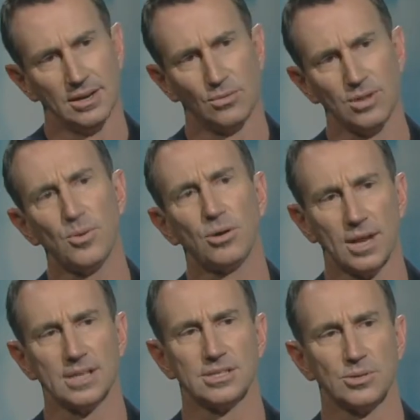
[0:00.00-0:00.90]
with my
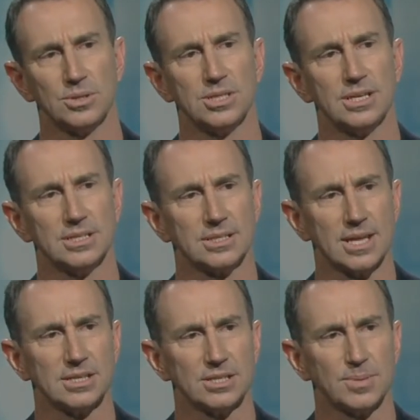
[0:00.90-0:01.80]
relationship with Jesus,
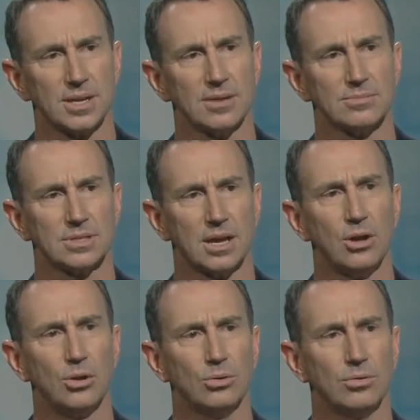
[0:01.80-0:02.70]
that just becomes a
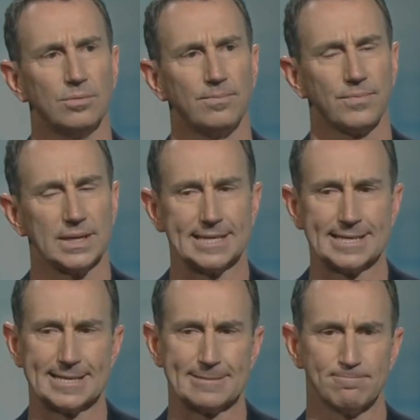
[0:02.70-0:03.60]
whole
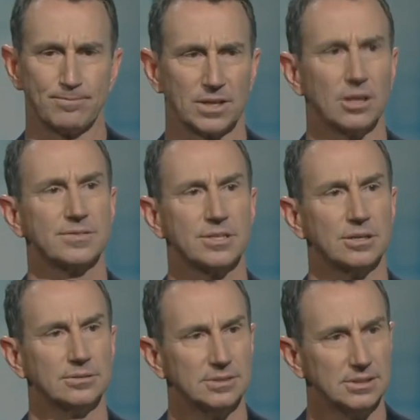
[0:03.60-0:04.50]

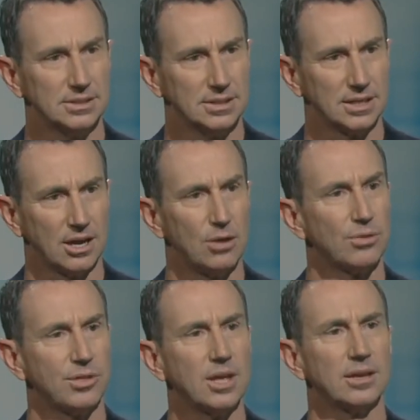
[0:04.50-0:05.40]
lifestyle, a whole
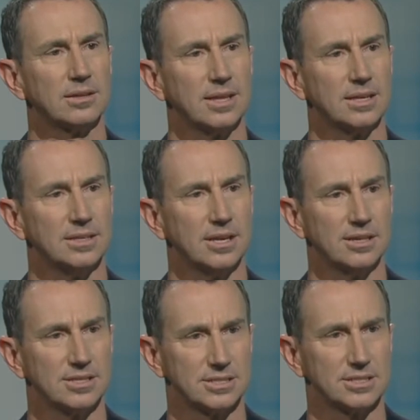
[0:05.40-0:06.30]
thing, that, you know,
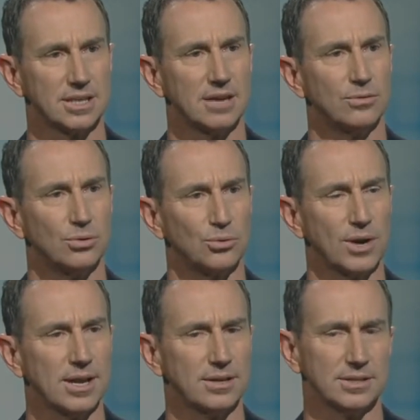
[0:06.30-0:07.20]
there's just love all
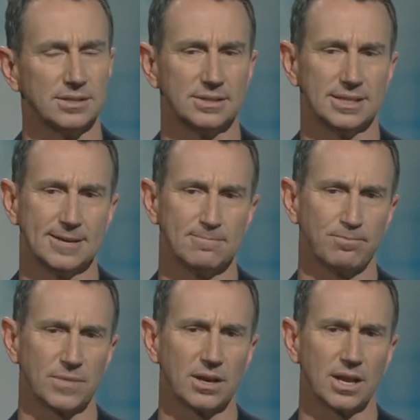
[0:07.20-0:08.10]
around. And
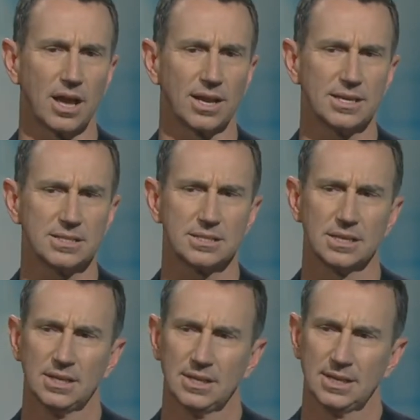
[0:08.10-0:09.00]
I guess
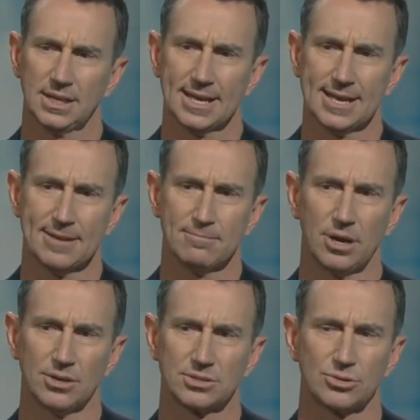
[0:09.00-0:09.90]
I
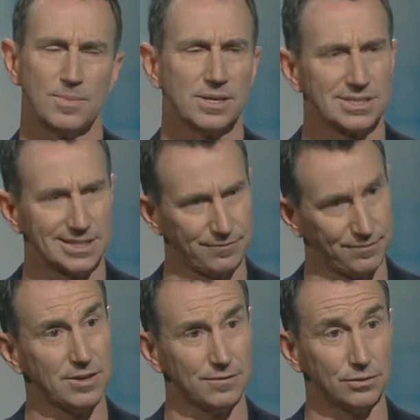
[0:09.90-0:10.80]
was tremendously
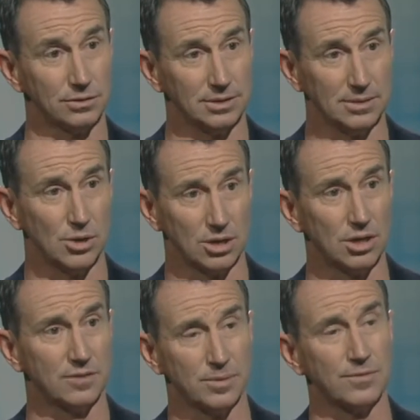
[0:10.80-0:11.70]
fearful in my
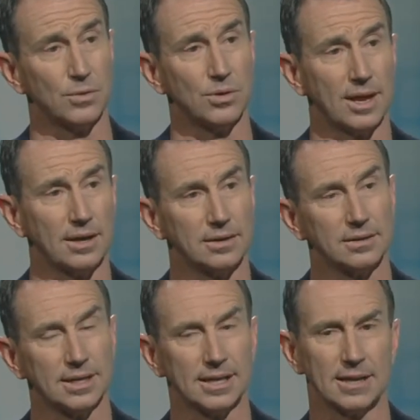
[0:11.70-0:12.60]
life before that.
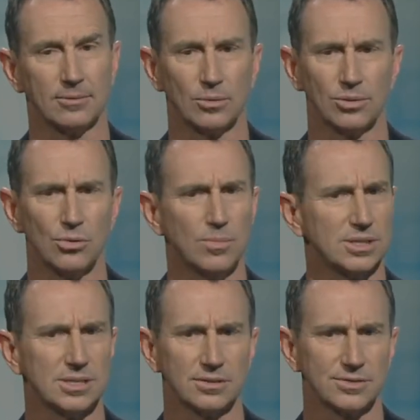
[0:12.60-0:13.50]
With all my
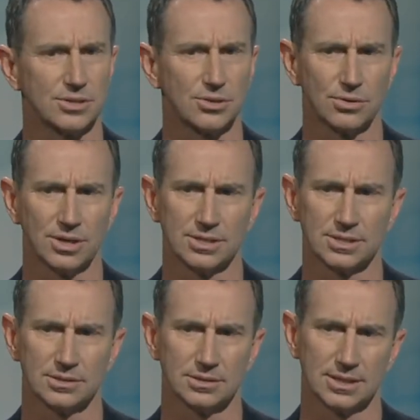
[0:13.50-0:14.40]
television careers
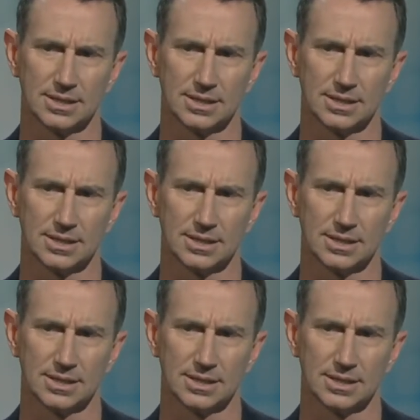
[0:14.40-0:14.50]
and